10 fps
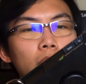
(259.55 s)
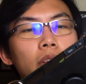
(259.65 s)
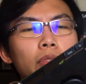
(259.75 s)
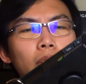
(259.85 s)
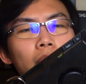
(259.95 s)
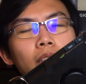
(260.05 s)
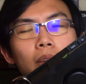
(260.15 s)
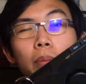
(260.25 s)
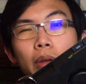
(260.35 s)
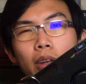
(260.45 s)
It even, I
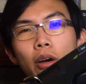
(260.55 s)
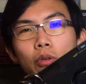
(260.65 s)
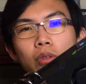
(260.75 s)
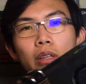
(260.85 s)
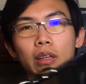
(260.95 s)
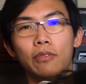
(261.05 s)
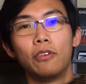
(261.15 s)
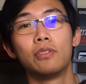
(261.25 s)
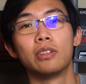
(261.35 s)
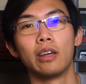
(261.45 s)
think, beat out the
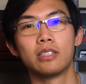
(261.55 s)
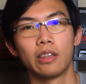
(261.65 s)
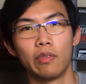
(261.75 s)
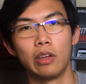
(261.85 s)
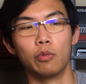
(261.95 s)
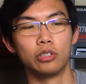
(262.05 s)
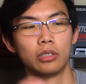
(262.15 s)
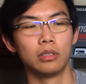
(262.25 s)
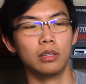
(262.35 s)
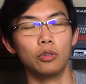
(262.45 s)
fifty-nine seventy, which
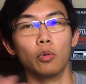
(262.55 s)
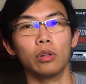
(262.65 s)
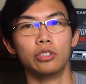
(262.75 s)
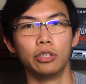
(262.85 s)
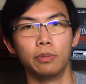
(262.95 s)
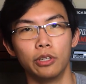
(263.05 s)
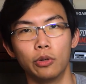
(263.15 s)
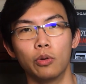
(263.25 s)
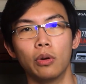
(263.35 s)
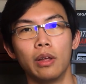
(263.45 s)
is the dual G P
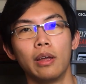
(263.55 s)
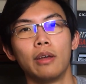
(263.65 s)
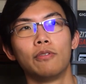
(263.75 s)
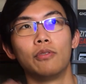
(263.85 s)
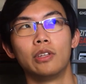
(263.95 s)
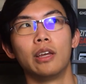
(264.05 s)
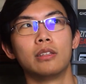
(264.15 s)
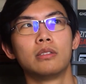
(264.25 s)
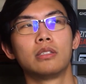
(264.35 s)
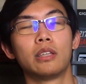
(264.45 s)
U
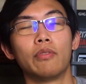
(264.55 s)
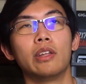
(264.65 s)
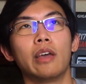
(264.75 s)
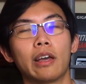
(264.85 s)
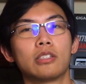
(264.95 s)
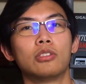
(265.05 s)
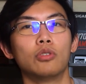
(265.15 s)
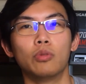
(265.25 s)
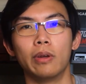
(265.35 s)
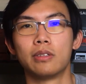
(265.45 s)
fifty-eight seventy X
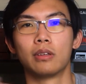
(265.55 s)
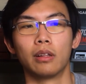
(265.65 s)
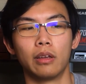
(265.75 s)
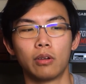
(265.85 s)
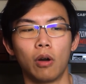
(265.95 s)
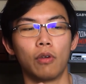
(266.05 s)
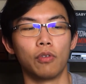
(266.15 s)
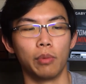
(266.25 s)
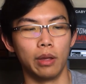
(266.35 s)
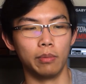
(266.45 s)
two, basically, card
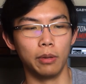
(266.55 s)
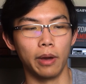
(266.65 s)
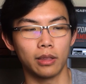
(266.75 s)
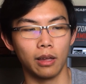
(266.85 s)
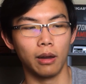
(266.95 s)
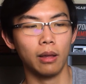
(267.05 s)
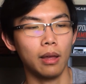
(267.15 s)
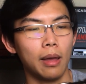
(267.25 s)
from A M D back then.